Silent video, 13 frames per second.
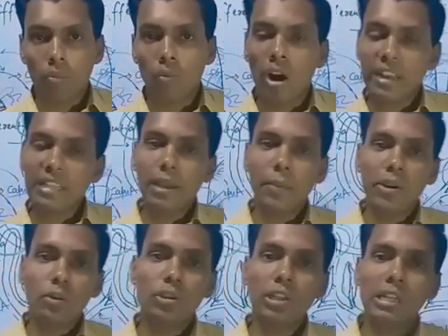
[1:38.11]
What is
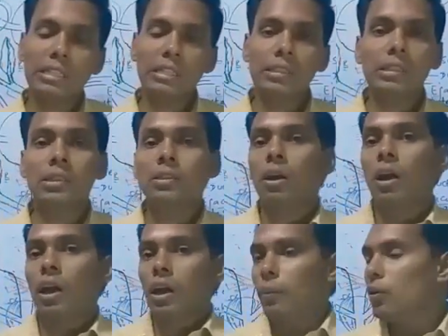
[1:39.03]
gametogenesis?
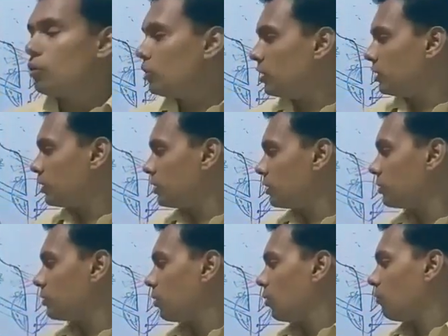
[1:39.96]

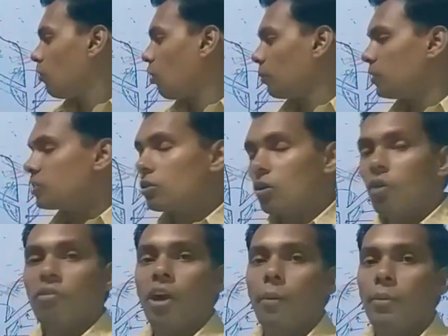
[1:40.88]
Gametogenesis, formation
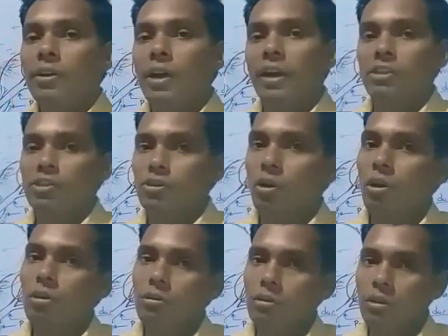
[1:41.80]
of gamete, that is
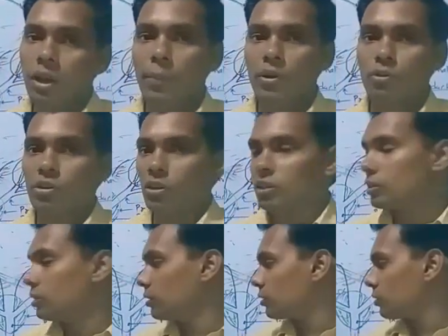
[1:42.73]
called
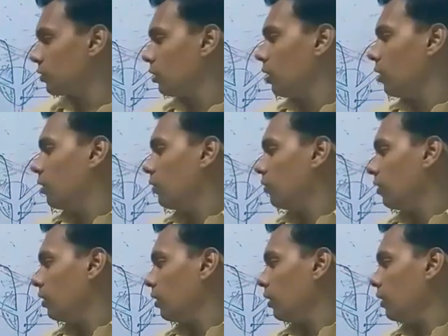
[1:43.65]
gametogenesis.
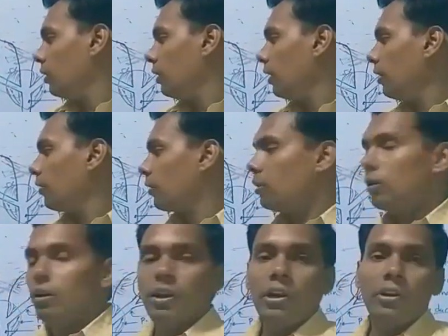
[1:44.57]
In here,
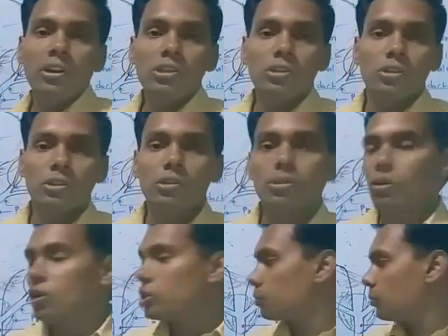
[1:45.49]
in testis,
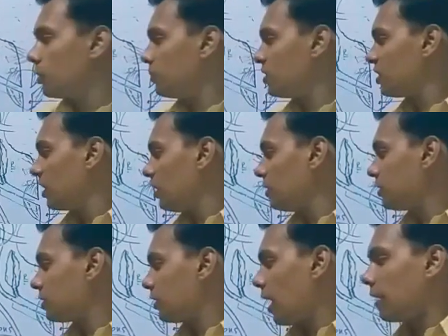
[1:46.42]
a sperm
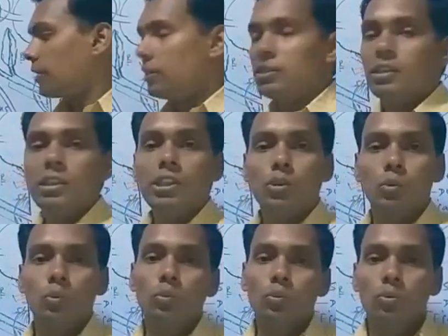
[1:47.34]
cells that easily
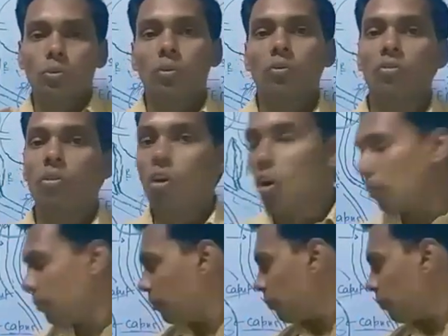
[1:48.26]
to form.